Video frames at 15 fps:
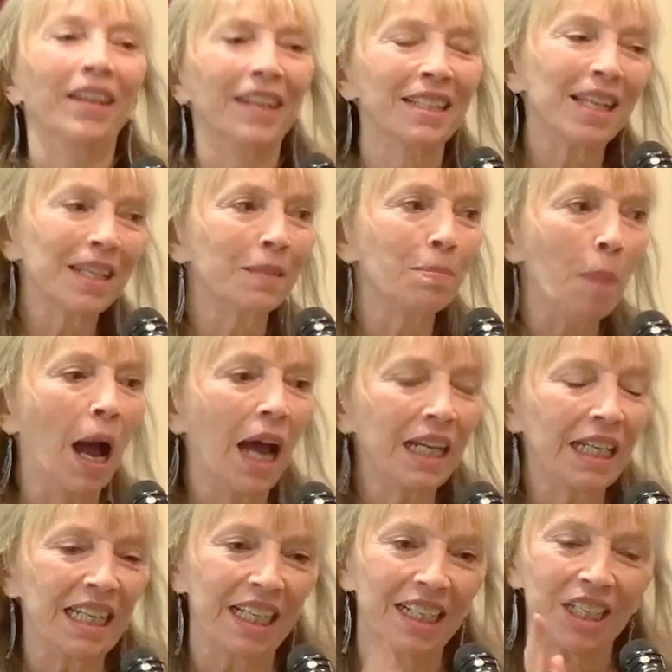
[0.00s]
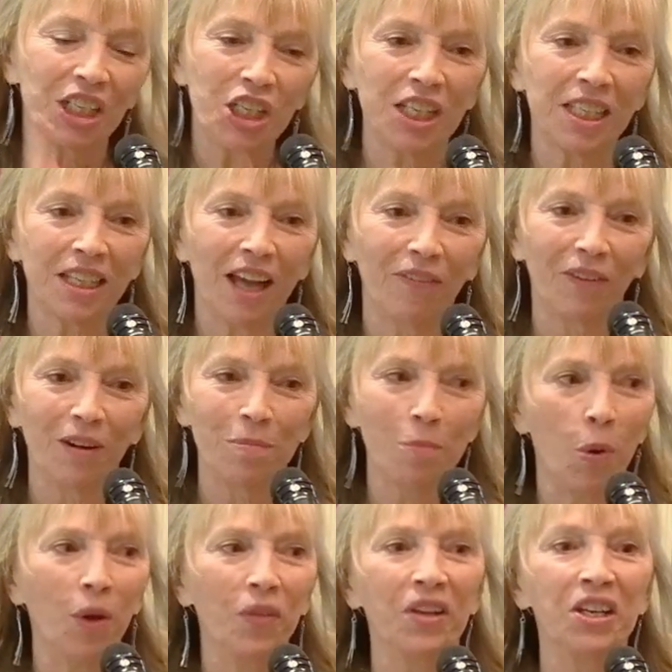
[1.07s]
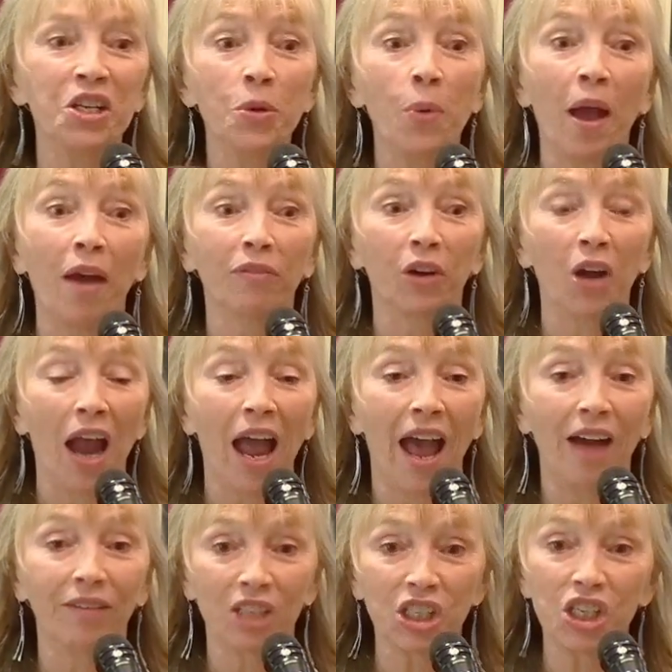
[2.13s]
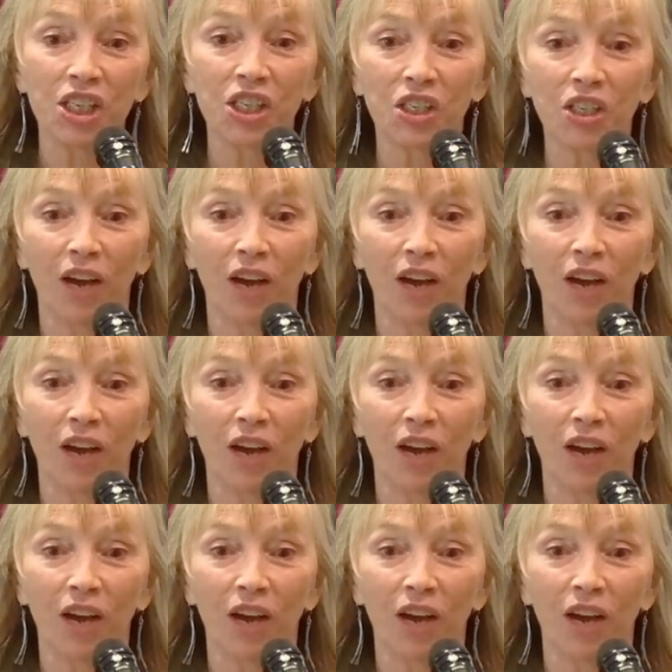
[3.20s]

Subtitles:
This is my kid, and she suffered more than you ever have, and she's